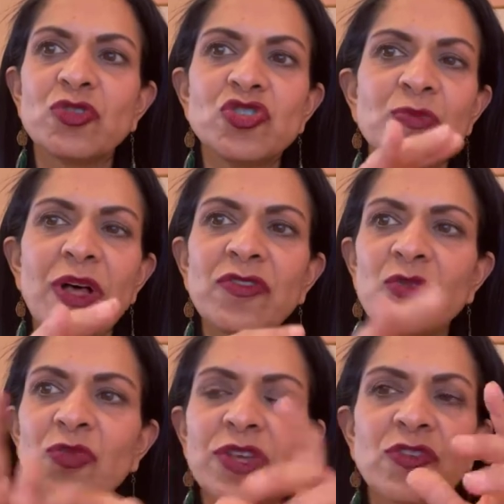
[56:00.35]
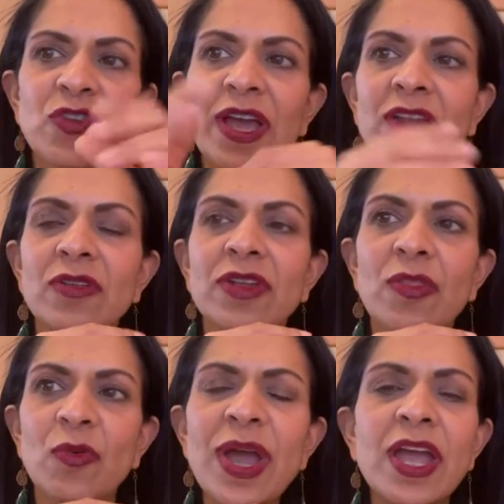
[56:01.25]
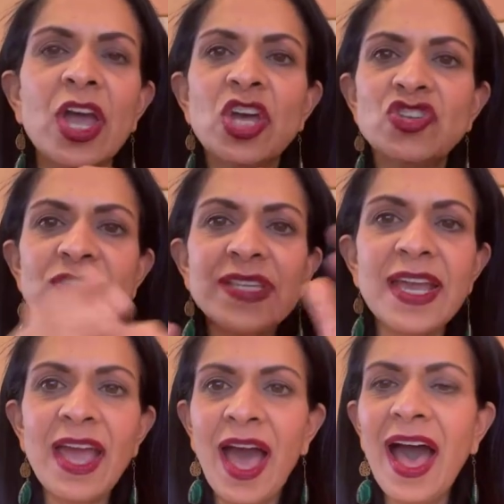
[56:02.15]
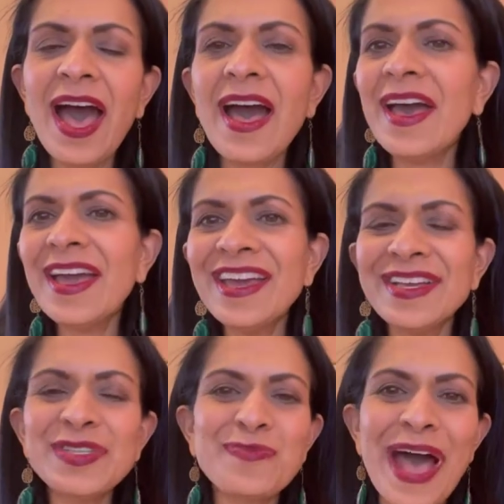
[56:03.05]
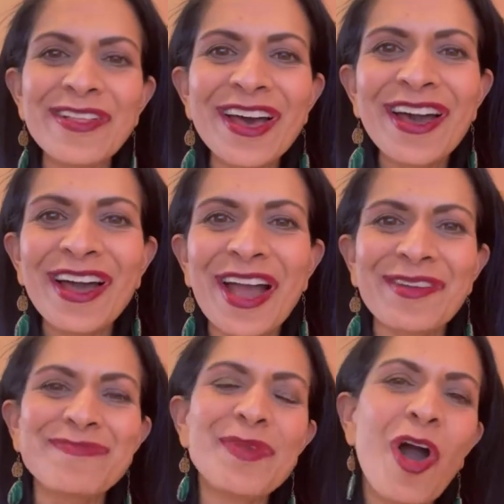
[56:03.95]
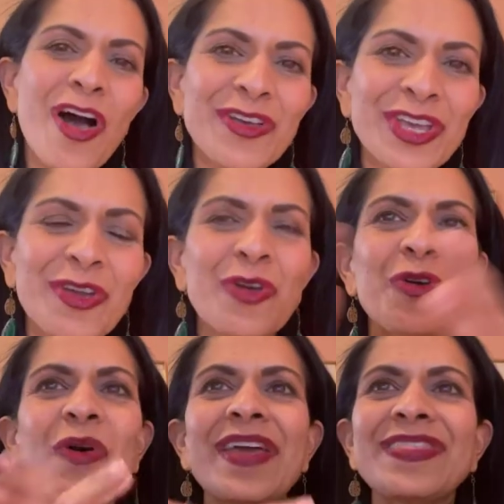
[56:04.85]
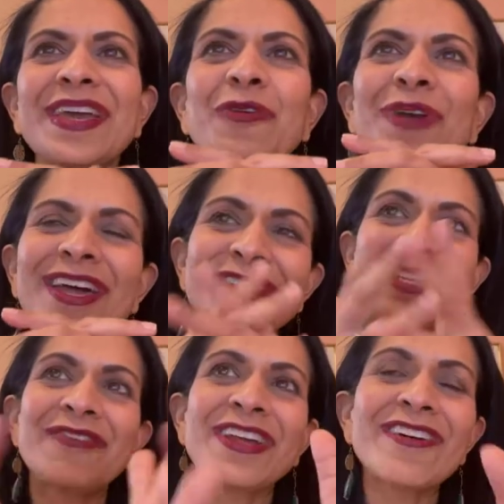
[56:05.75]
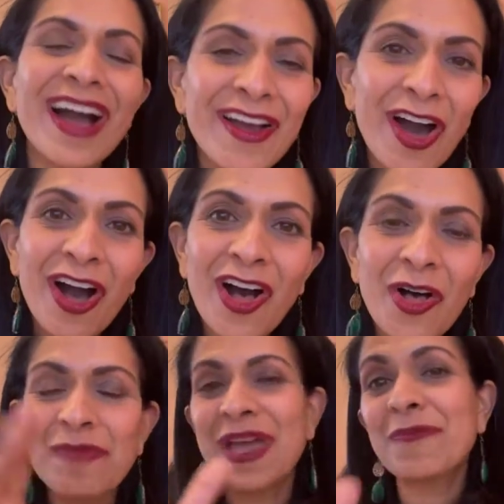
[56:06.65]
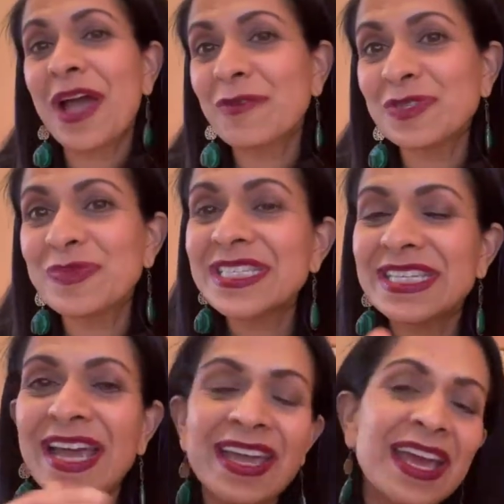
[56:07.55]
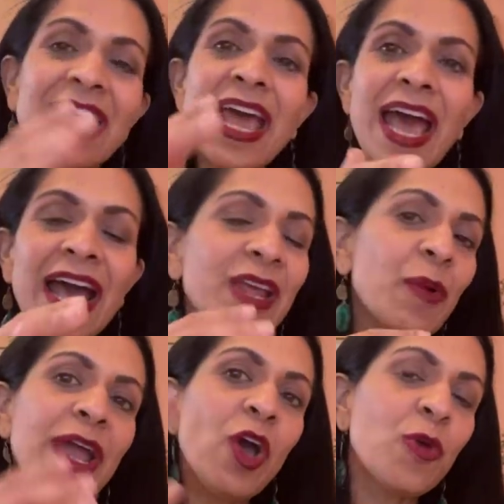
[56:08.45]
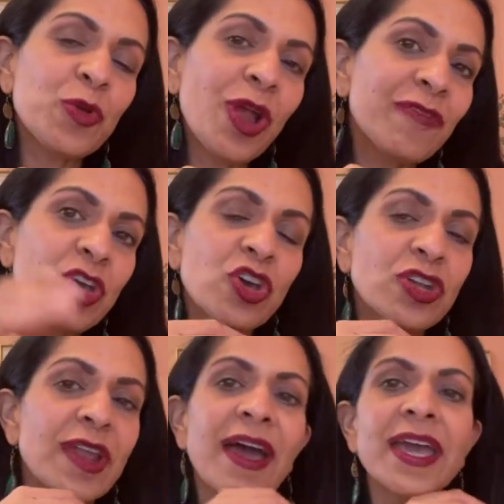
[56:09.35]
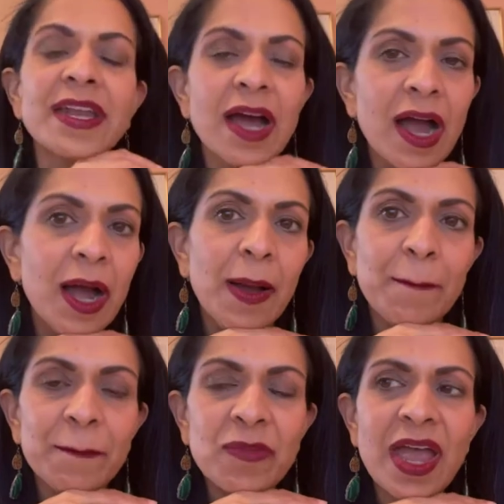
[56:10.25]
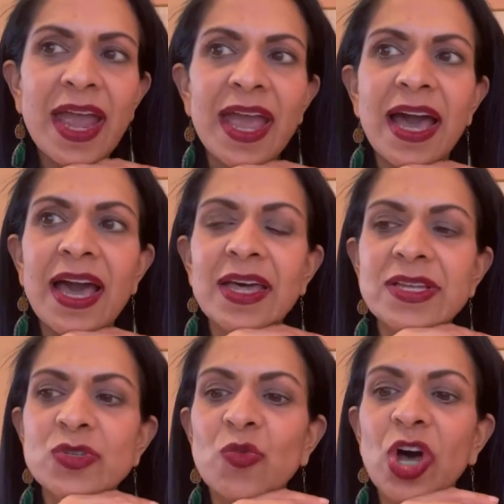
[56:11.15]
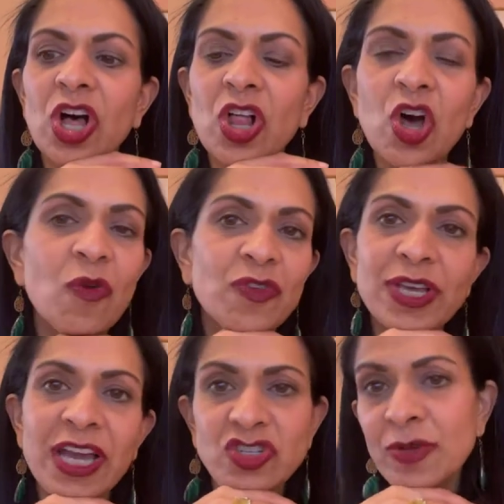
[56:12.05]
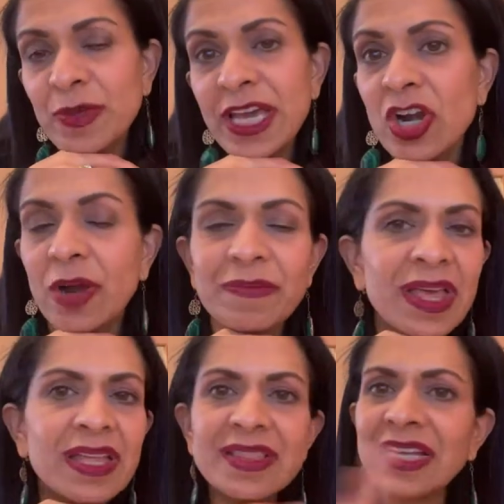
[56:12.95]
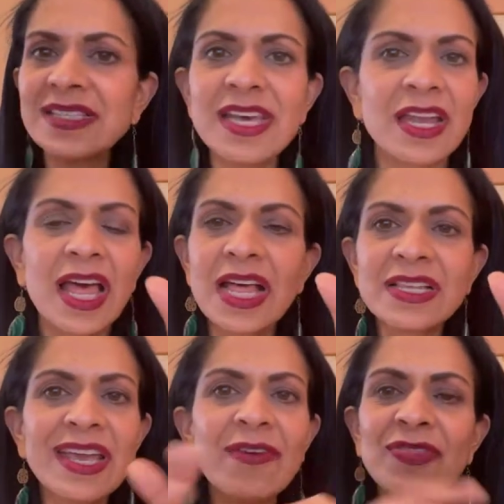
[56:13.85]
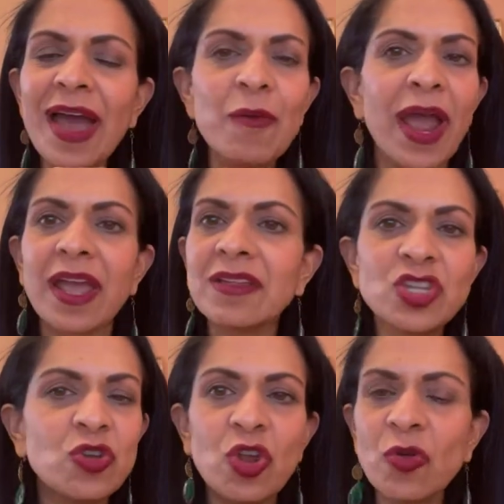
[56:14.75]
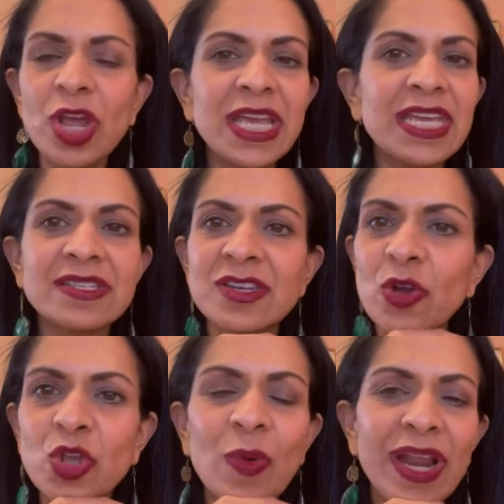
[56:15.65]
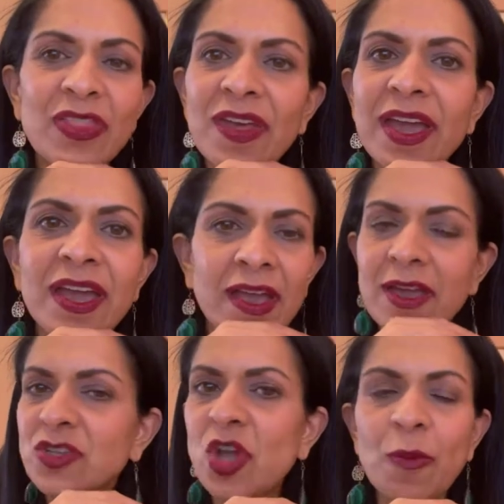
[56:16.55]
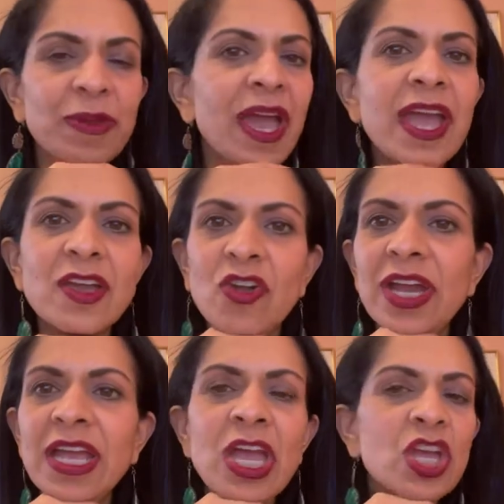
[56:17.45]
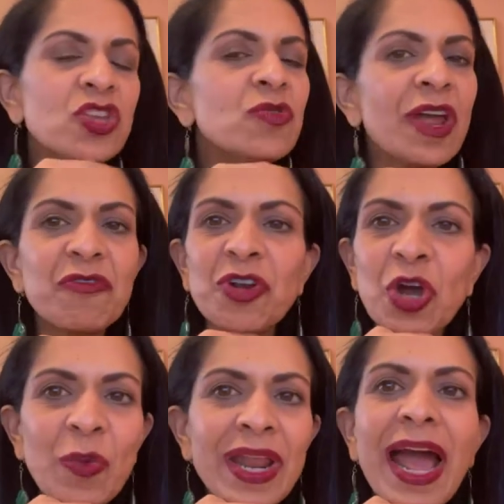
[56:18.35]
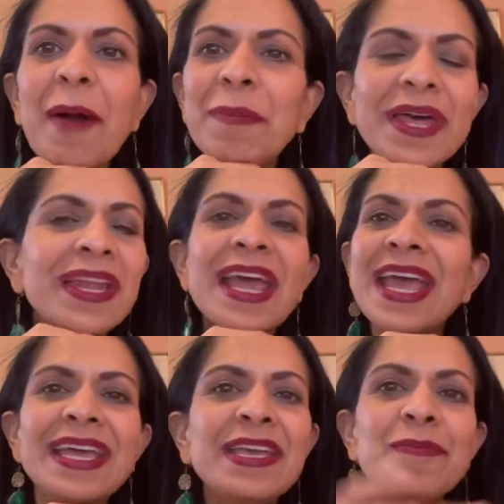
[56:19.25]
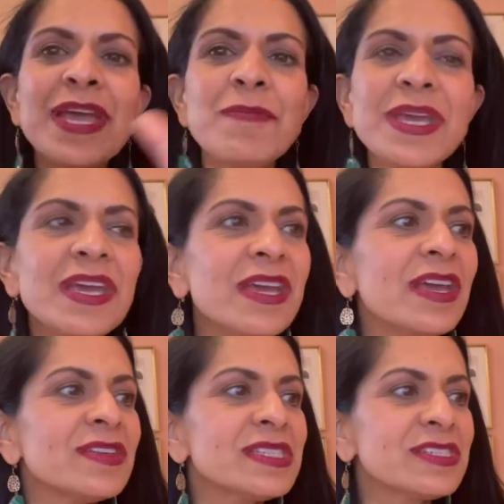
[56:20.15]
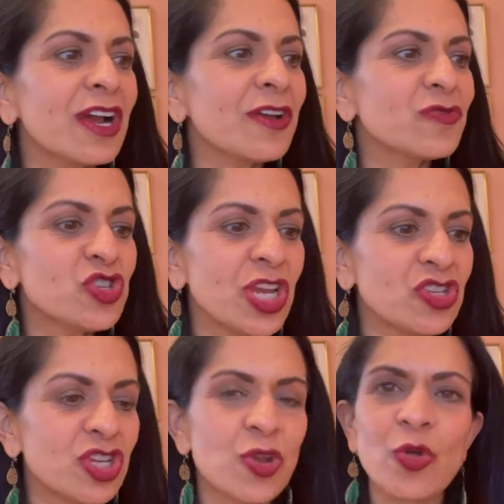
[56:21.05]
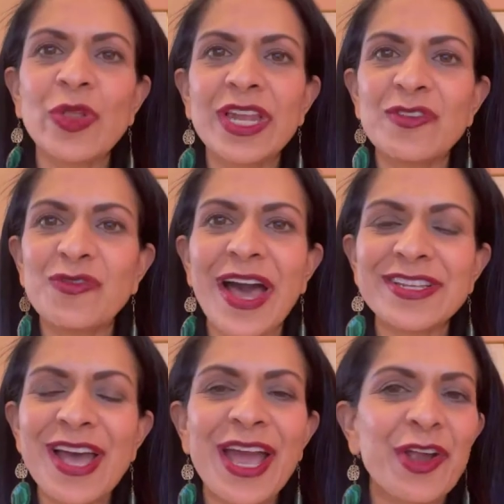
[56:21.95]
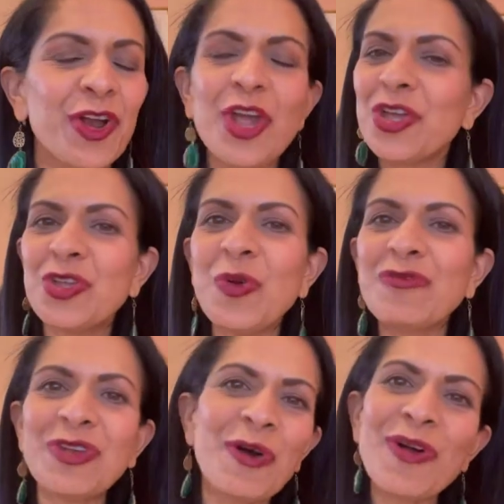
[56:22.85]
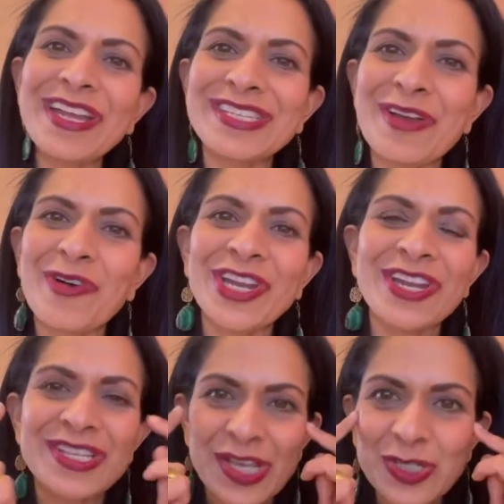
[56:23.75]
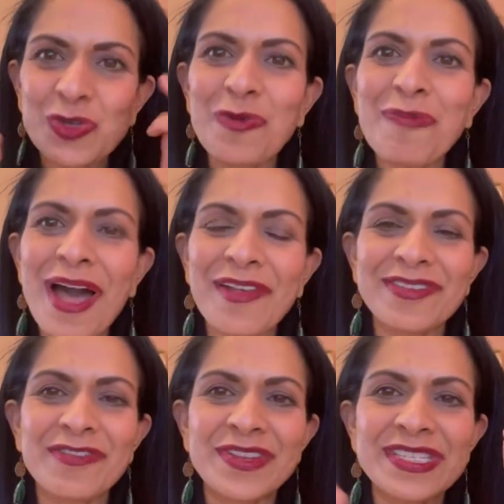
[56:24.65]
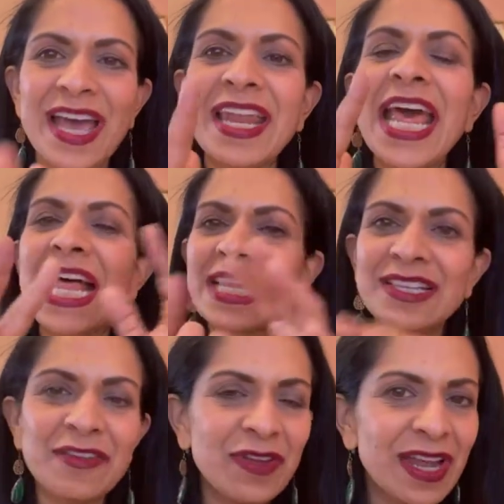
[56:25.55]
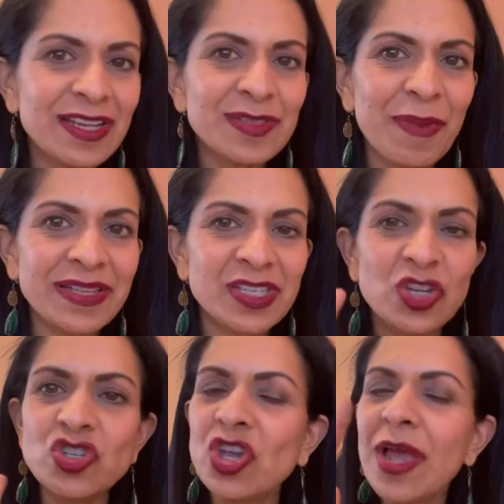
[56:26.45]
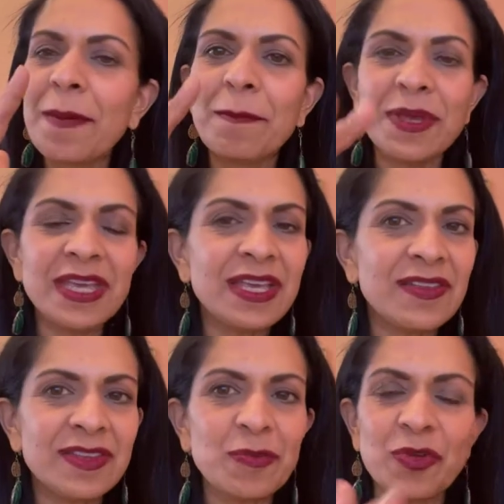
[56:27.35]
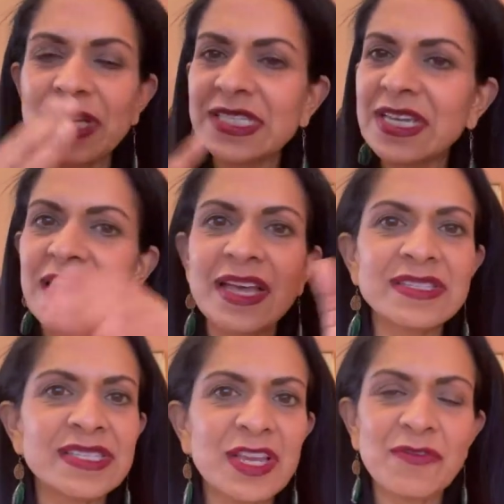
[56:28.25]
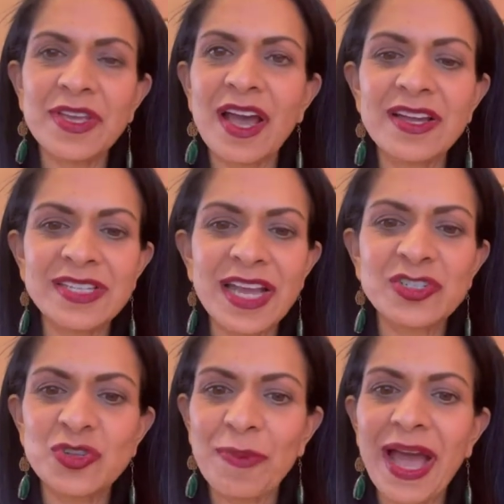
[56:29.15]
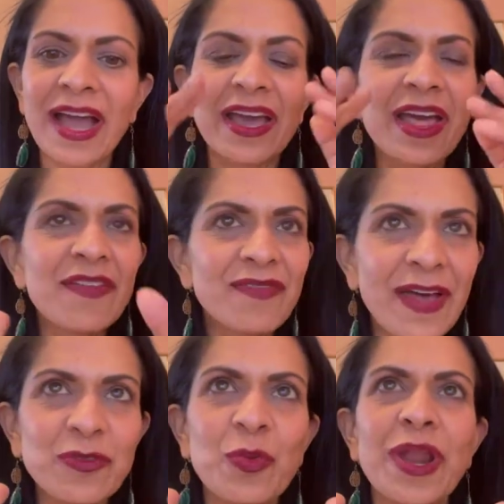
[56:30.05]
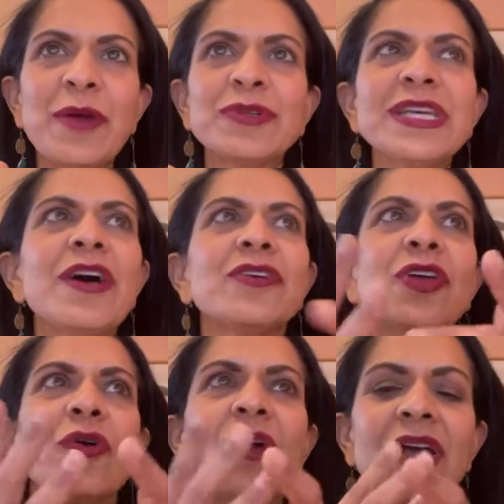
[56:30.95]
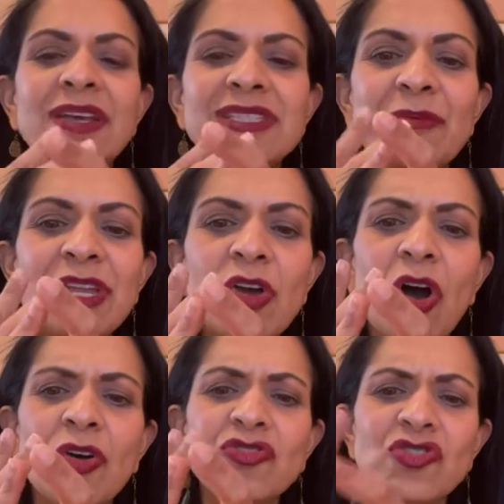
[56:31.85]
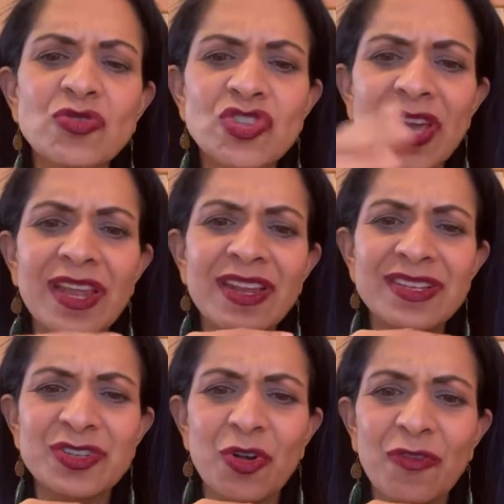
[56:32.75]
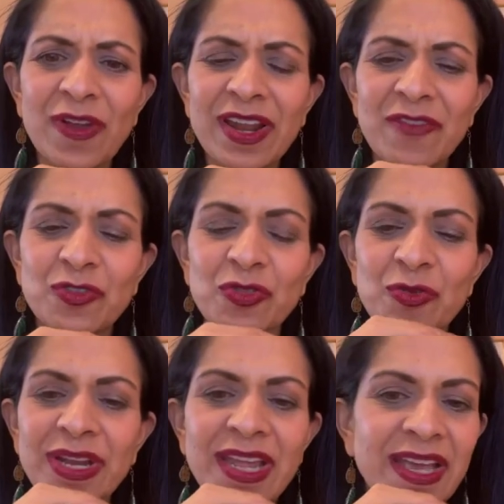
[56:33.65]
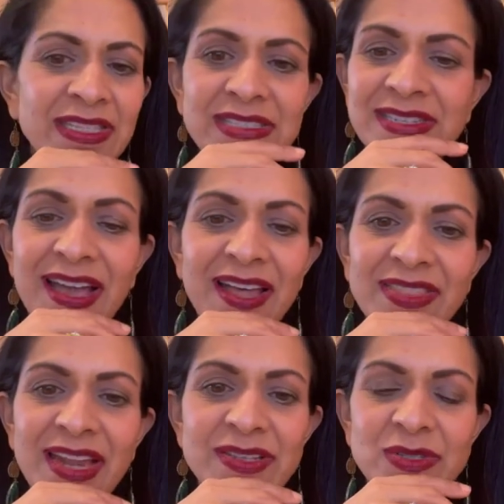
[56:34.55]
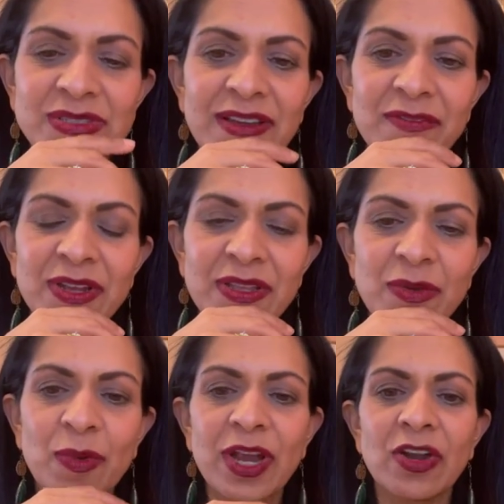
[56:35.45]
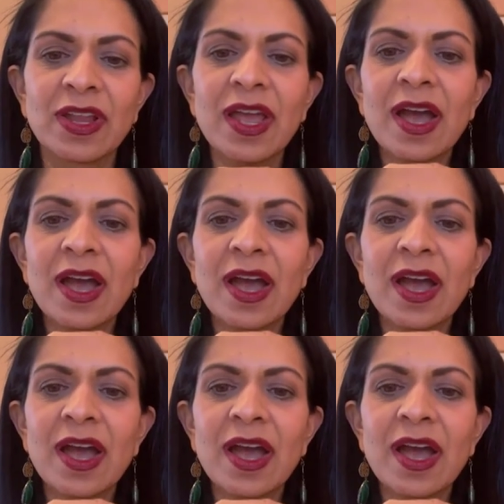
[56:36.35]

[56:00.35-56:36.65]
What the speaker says: Would you bless and release or handle another way? Just say, hi, it's Bela. I'm calling you. I think we had a 7 o'clock call. Maybe I was mistaken. Anyway, hope you're having a good night. And we'll hopefully catch up later. That's it. Leave it that way. He doesn't owe you anything. Don't be angry. You never know what happened. He may be stuck changing an old lady's flat tire. You have no idea what it is. Assume positive intent. Leave a nice message. Be easy breezy and see if he contacts you back. That's what I would tell you. Somebody called you, Janet, his girlfriend, after 3 dates. Yeah, that is definitely weird.